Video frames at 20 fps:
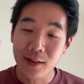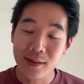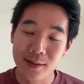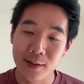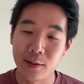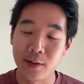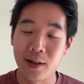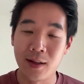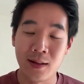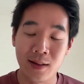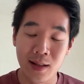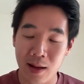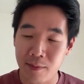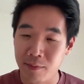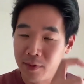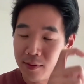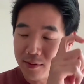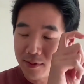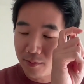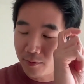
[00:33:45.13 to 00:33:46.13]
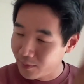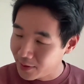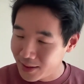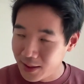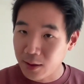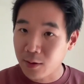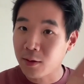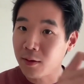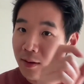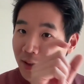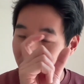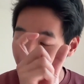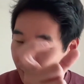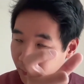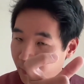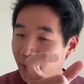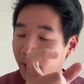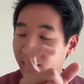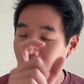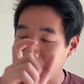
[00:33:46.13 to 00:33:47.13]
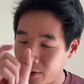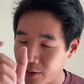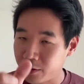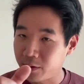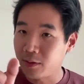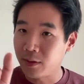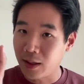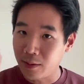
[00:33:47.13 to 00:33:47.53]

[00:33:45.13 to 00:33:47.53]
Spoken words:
So the level 0, level 1, level 2,